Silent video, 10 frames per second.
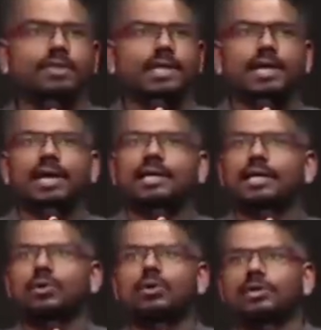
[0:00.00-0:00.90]
that they can't
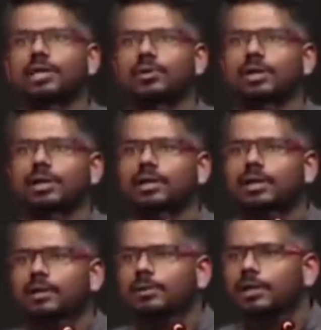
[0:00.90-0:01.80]
hold their own in
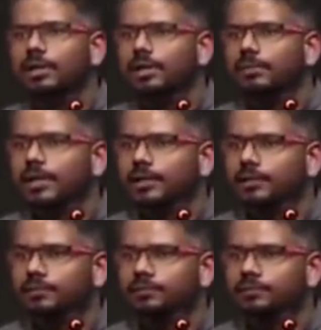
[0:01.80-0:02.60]
a particular debate.